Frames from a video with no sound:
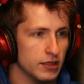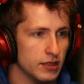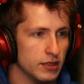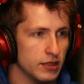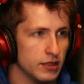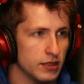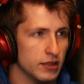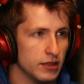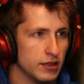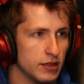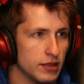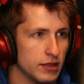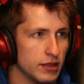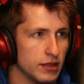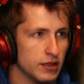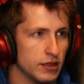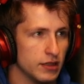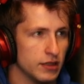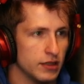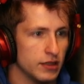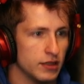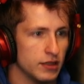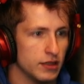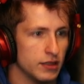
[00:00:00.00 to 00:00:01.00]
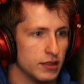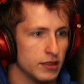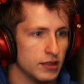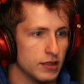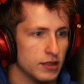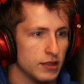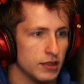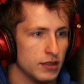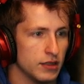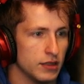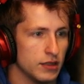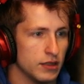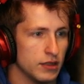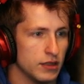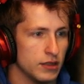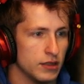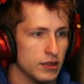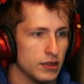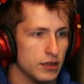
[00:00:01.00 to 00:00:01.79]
No one is speaking in this clip.